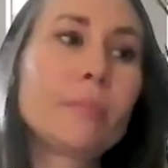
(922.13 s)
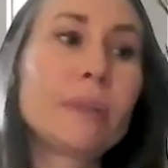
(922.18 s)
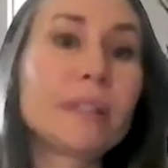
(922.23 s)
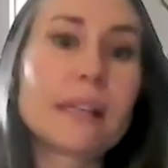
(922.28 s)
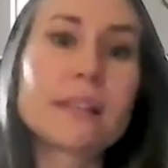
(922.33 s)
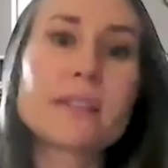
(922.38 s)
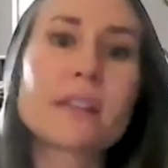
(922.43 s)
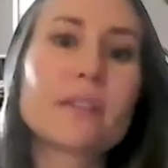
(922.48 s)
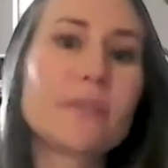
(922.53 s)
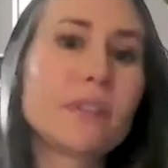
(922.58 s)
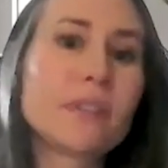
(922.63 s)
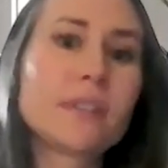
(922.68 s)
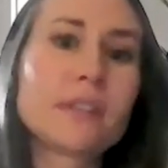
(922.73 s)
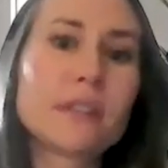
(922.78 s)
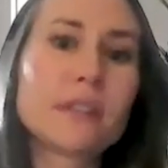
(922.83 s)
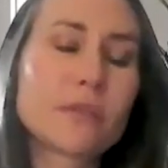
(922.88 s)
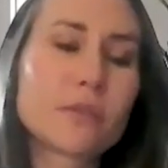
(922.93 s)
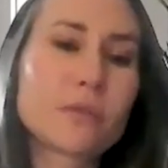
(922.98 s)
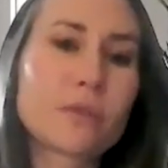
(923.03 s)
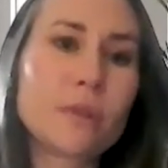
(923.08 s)
but that's
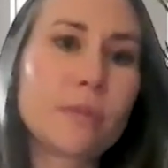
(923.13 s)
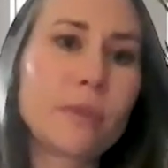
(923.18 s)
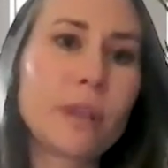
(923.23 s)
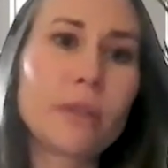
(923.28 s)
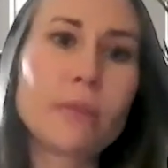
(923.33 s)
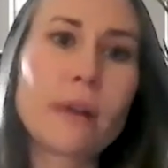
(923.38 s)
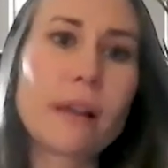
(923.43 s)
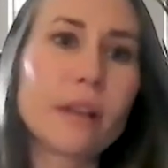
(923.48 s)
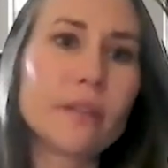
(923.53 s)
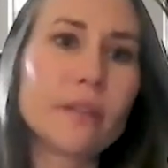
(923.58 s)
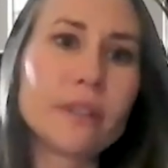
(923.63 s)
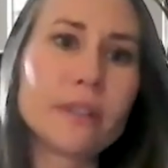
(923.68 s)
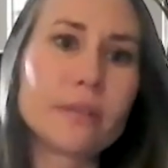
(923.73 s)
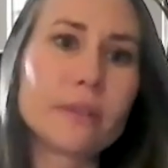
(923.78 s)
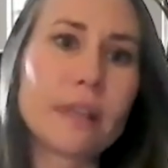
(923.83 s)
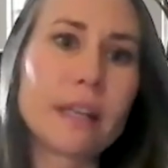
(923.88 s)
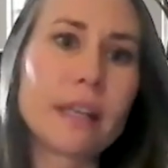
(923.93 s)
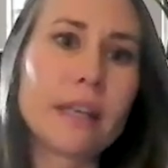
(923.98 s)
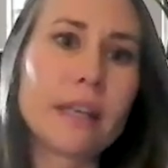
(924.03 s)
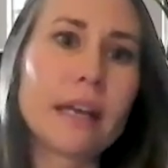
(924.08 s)
obviously extremely
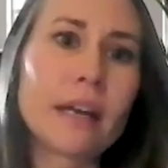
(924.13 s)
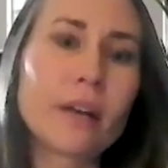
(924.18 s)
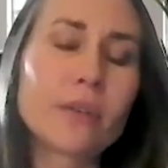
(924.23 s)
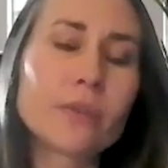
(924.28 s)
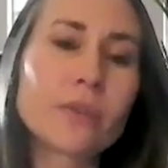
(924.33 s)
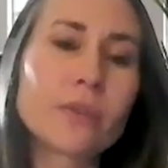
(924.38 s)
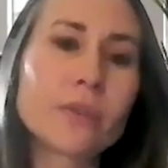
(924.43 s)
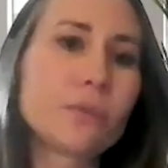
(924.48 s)
relevant right now.